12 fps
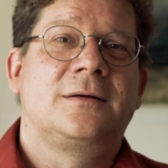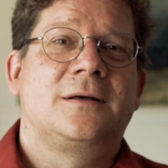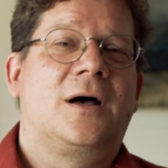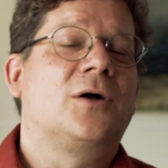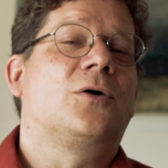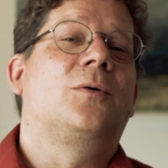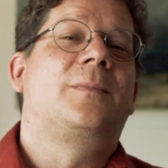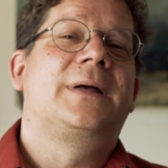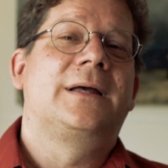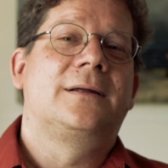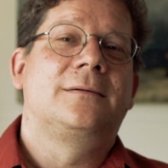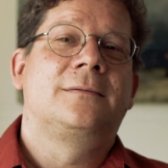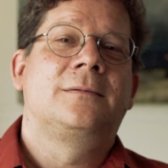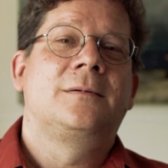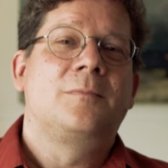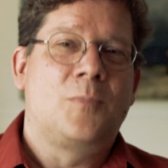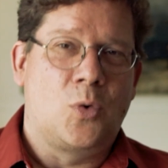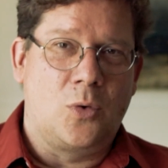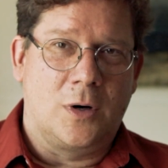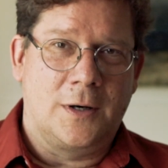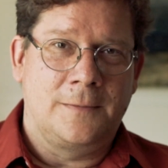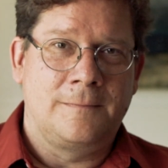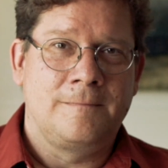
Uncle Ben more.